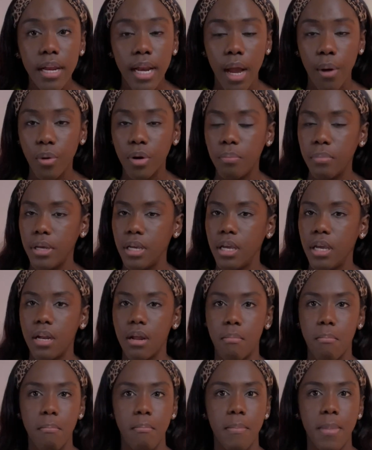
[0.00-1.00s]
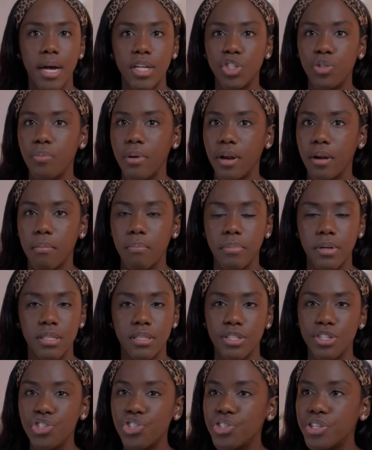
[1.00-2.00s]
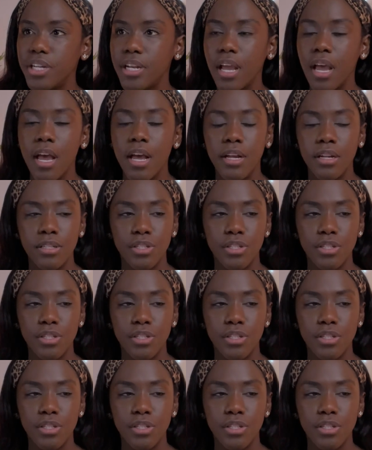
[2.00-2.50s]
and I would be in a much better position